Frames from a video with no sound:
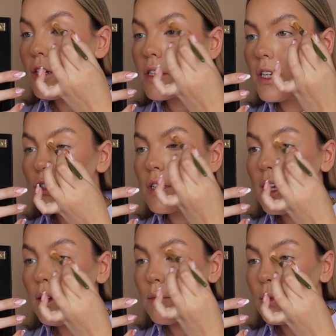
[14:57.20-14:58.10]
you just
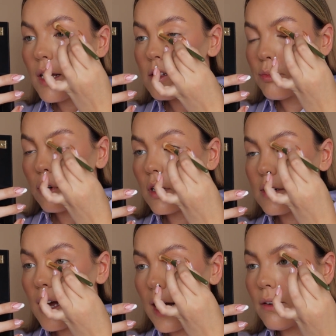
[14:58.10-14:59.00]
literally place the product
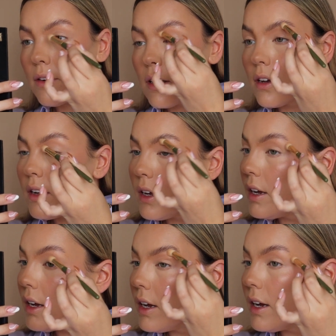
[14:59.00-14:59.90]
down
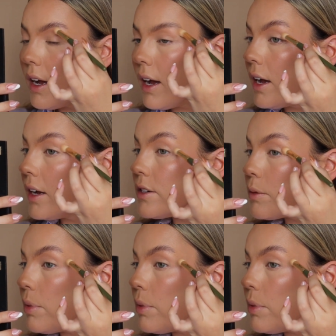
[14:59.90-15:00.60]
and